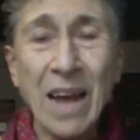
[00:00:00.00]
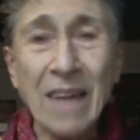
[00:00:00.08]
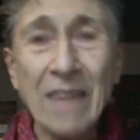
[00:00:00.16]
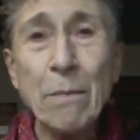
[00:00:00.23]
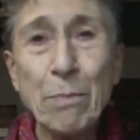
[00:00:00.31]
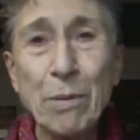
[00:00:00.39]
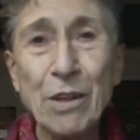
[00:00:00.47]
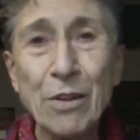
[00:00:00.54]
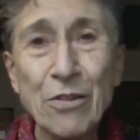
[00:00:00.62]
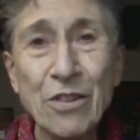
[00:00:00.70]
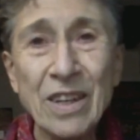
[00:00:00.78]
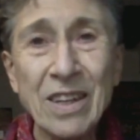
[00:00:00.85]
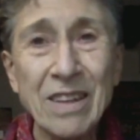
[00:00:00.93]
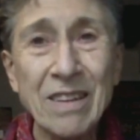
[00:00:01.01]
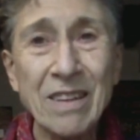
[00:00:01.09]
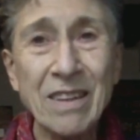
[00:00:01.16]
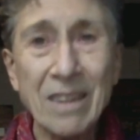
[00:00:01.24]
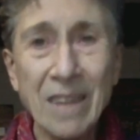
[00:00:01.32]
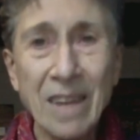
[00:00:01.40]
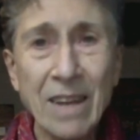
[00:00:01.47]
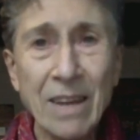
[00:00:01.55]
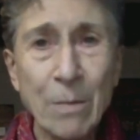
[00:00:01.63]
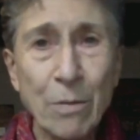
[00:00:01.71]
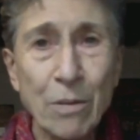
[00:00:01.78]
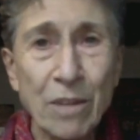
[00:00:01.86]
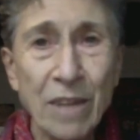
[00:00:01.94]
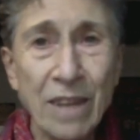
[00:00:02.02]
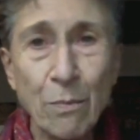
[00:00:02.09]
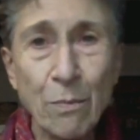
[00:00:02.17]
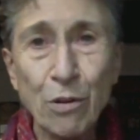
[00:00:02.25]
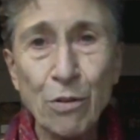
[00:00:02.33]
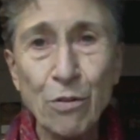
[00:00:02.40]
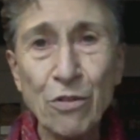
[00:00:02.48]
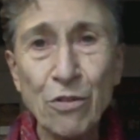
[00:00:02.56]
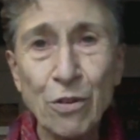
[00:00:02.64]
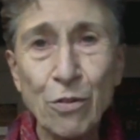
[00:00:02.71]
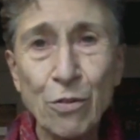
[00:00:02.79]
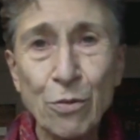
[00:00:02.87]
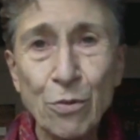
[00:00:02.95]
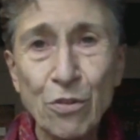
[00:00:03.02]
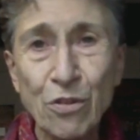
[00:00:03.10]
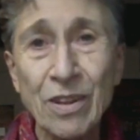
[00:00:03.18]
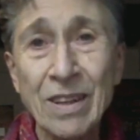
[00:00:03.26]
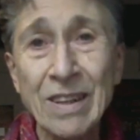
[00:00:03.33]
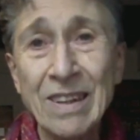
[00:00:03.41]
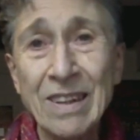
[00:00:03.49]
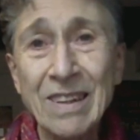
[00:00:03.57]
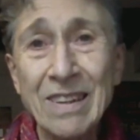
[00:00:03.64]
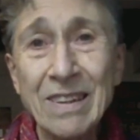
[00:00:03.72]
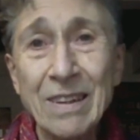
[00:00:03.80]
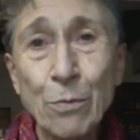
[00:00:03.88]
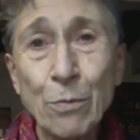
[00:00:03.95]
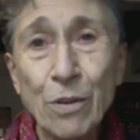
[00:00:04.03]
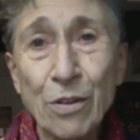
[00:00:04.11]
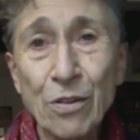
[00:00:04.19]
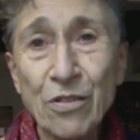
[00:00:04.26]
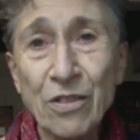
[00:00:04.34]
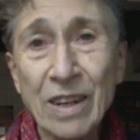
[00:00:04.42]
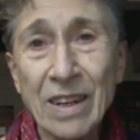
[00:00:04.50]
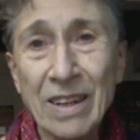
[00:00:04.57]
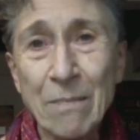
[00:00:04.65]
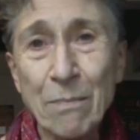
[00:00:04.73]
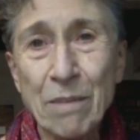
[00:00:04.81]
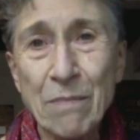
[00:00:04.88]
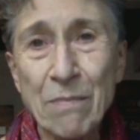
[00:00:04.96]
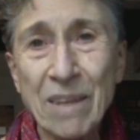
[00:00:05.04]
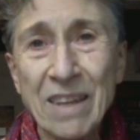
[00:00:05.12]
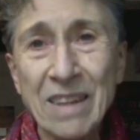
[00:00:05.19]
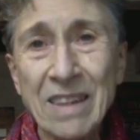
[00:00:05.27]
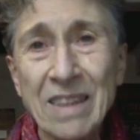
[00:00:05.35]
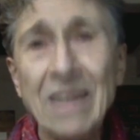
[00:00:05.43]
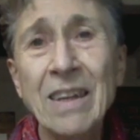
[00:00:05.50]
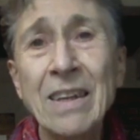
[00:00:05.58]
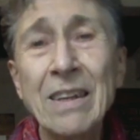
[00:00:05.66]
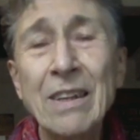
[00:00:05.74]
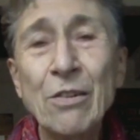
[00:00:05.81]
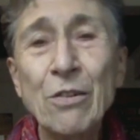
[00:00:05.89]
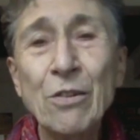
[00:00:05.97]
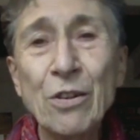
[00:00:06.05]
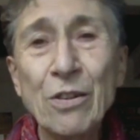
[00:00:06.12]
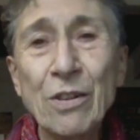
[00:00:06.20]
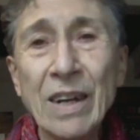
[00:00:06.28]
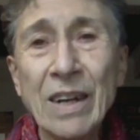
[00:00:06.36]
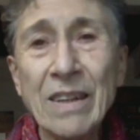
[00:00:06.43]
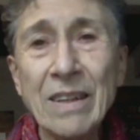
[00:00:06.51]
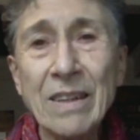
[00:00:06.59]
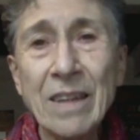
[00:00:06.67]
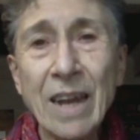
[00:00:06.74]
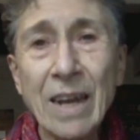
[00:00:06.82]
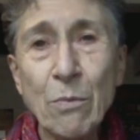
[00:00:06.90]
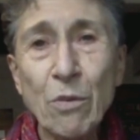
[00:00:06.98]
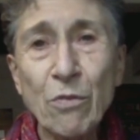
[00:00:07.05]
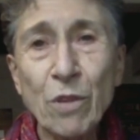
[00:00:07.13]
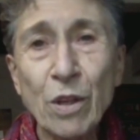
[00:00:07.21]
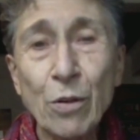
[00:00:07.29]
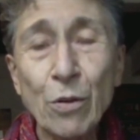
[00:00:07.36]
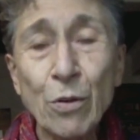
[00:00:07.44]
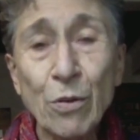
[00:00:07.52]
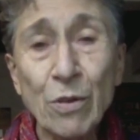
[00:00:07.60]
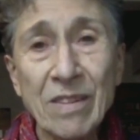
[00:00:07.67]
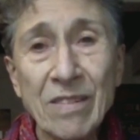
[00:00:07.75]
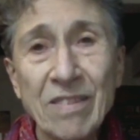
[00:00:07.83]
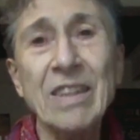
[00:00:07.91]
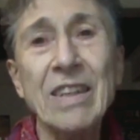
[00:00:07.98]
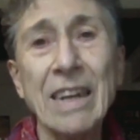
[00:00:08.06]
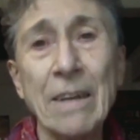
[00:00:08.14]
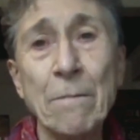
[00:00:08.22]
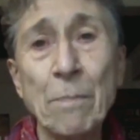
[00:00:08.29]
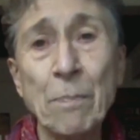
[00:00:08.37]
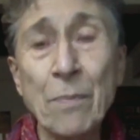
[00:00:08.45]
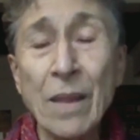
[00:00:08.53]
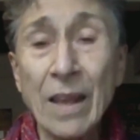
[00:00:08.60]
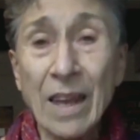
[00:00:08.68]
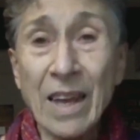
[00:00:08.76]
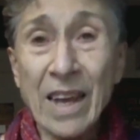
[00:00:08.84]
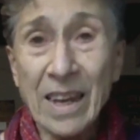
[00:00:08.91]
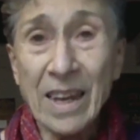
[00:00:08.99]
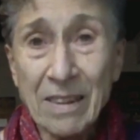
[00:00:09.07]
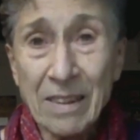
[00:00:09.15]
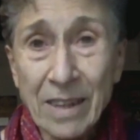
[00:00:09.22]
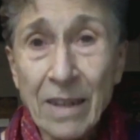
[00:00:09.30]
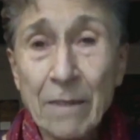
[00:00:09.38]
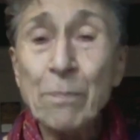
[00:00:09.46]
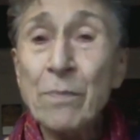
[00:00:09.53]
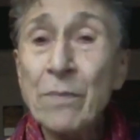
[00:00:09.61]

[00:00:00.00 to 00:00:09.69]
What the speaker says: under Pinochet, the terrible, terrible constitution that was implemented, at the time of the coup in Chile. And